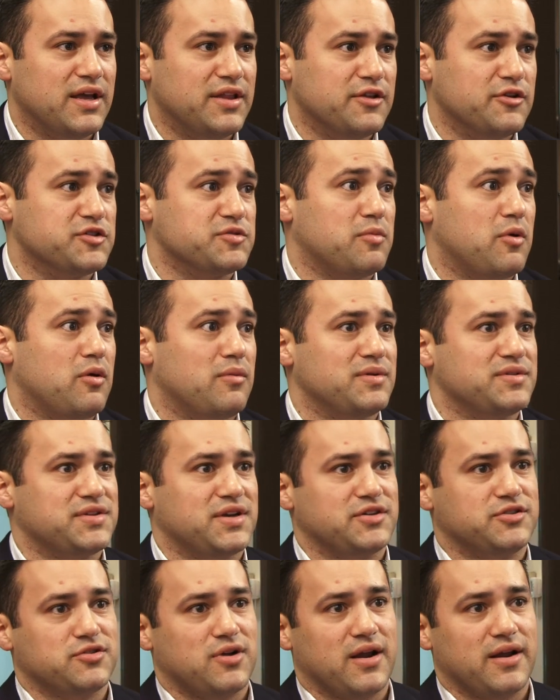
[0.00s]
In those moments,
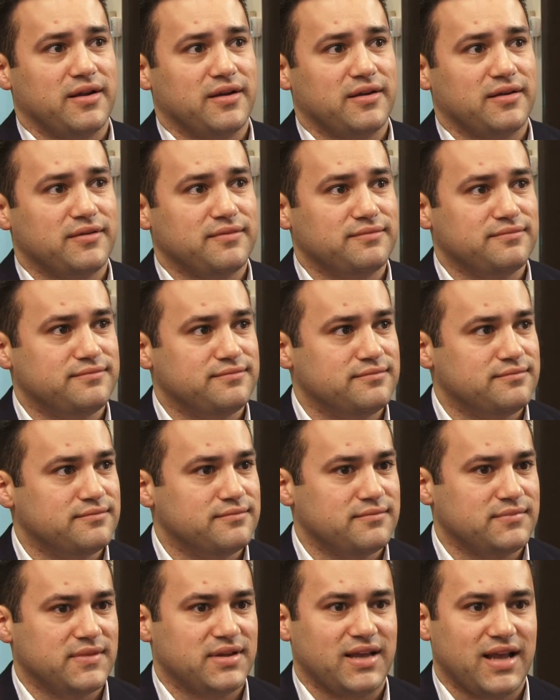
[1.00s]
I try to
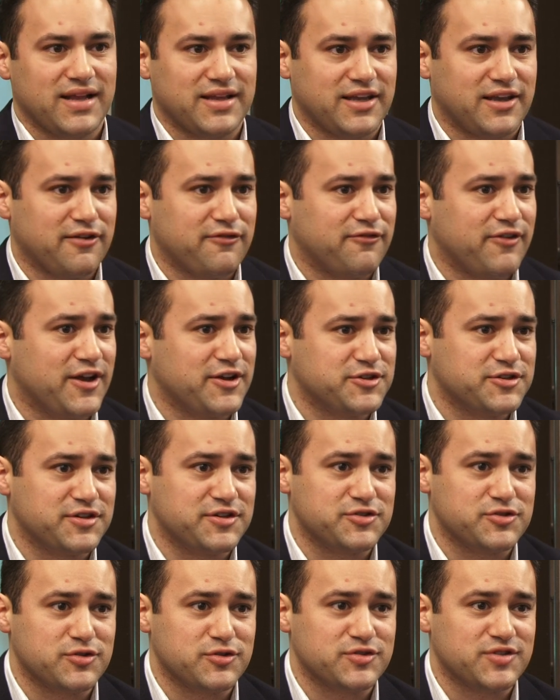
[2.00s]
get to confession
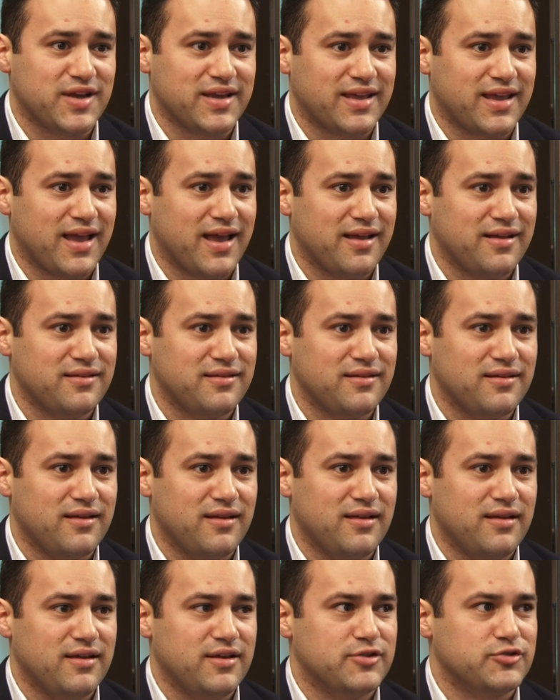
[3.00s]
as soon as I can,
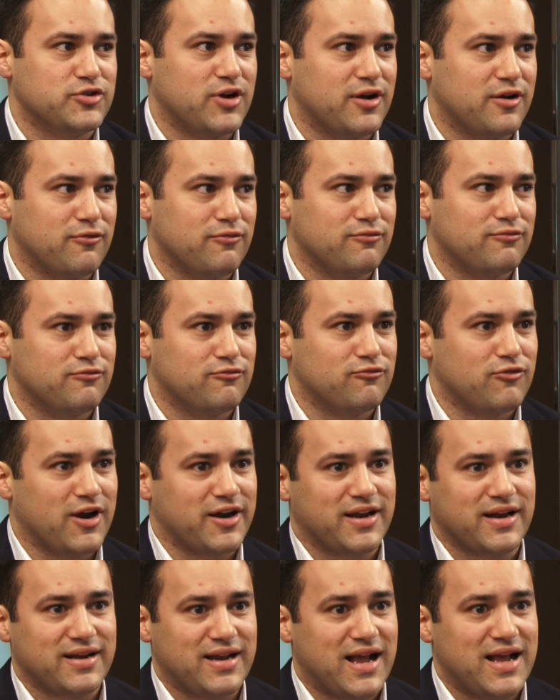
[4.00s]
try to
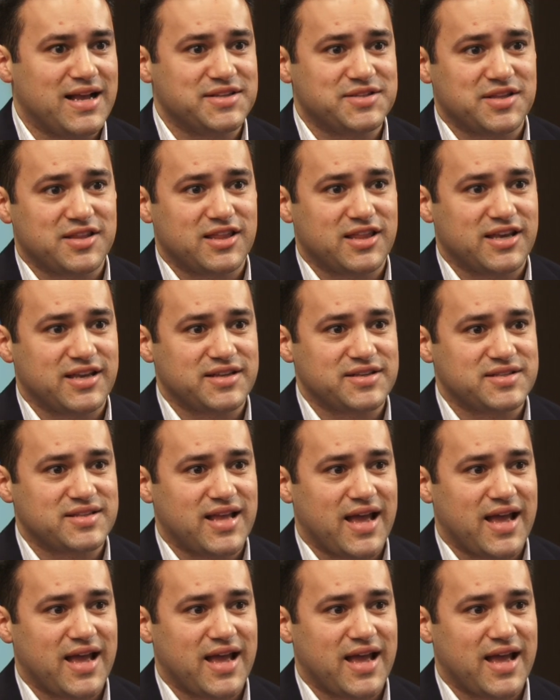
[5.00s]
recognize the things